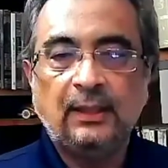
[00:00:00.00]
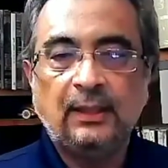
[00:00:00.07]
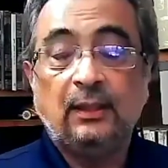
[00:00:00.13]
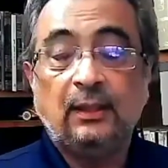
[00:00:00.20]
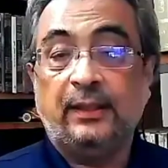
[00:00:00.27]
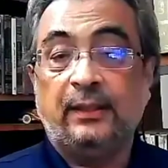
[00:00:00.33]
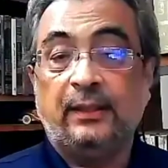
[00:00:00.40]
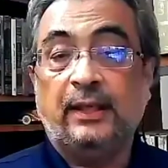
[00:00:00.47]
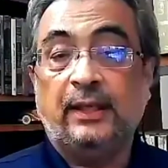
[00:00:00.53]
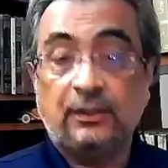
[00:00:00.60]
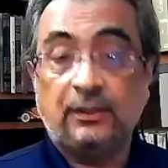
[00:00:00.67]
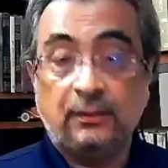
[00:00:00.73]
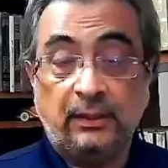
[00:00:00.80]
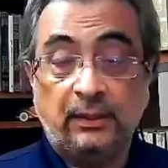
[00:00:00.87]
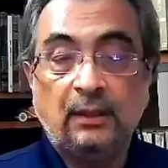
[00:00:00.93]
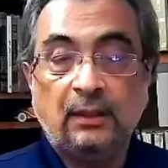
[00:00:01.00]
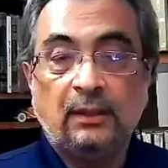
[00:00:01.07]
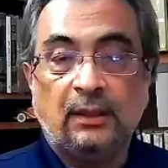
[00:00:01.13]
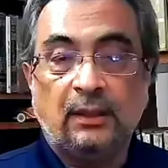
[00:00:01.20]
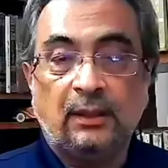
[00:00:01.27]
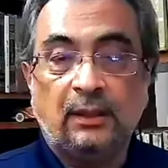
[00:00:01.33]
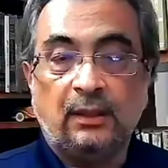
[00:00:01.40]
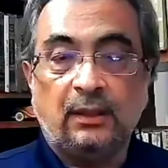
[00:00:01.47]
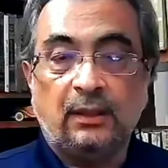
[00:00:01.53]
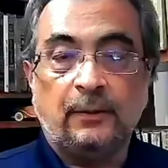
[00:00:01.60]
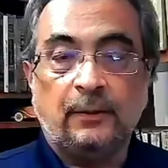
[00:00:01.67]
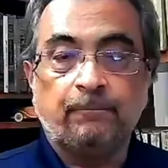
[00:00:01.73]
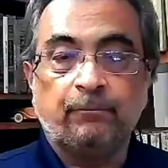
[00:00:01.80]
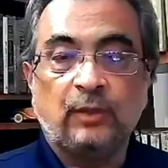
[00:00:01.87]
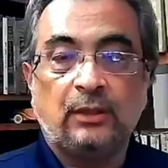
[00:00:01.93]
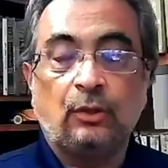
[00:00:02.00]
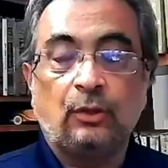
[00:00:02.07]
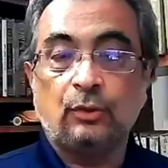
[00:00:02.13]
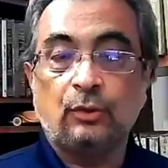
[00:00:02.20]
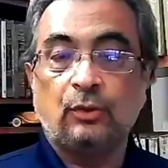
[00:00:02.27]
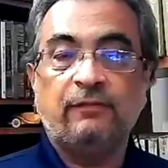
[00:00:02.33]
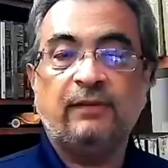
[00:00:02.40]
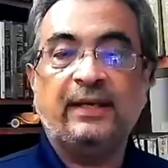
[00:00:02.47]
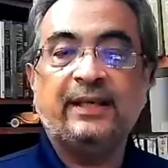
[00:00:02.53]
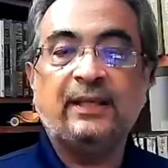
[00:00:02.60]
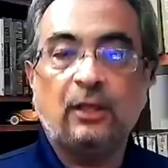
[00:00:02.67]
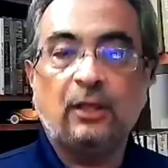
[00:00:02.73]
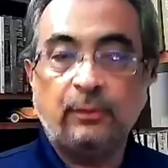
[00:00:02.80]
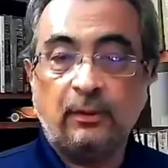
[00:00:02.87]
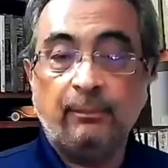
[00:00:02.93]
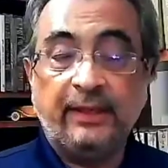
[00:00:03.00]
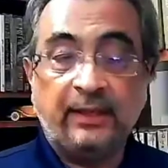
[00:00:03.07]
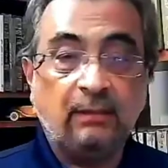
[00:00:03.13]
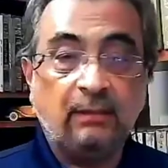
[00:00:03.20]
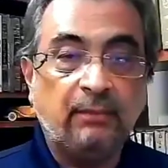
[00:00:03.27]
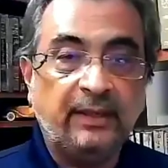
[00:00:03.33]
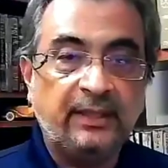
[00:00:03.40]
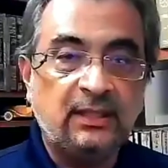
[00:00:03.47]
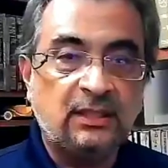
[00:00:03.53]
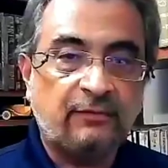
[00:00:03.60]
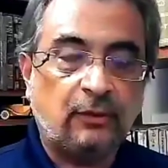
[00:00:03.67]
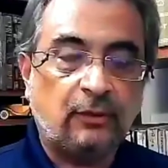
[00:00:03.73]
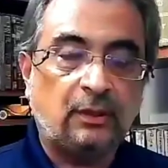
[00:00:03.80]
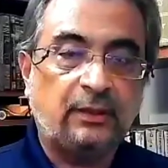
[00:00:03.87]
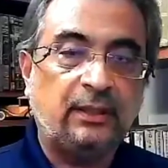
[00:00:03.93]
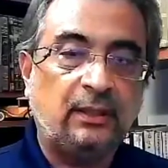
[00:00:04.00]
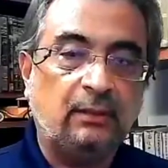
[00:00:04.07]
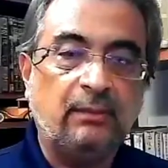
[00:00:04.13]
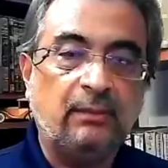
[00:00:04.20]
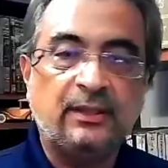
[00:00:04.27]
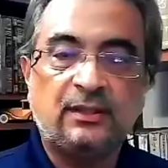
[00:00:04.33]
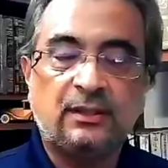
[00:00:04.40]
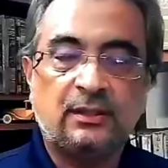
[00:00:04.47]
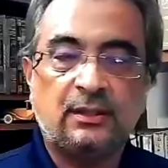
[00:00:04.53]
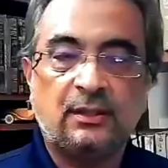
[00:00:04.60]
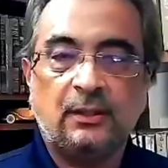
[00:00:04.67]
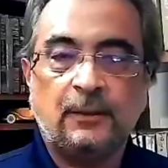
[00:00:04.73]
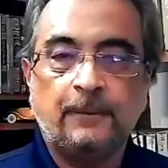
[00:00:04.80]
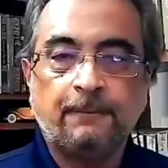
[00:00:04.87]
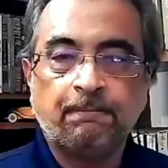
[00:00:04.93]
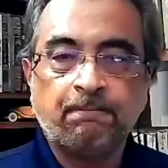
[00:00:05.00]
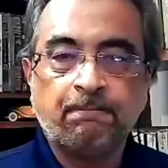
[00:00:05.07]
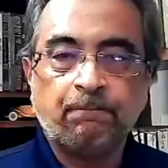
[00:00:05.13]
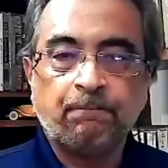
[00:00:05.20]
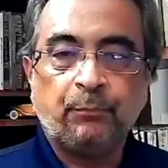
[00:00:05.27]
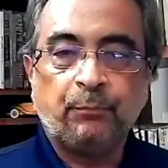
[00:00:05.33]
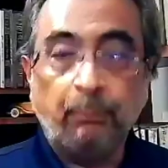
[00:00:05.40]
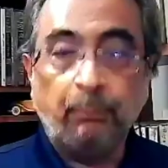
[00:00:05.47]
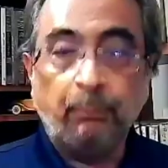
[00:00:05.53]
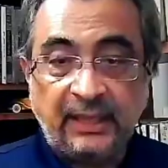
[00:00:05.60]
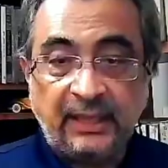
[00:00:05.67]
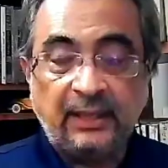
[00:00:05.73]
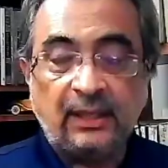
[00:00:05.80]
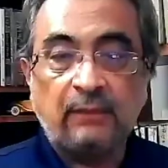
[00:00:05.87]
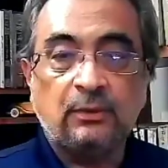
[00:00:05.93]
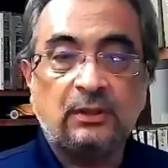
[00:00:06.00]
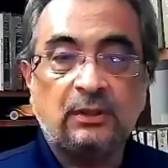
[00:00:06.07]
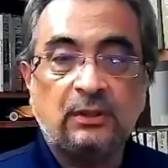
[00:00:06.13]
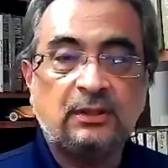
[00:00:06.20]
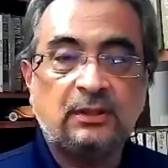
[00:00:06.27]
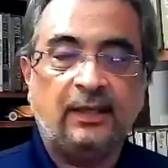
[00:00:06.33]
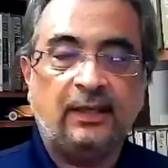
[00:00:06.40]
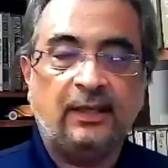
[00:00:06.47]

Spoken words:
and actually not only find out, but make amends for the immense pain, I would say,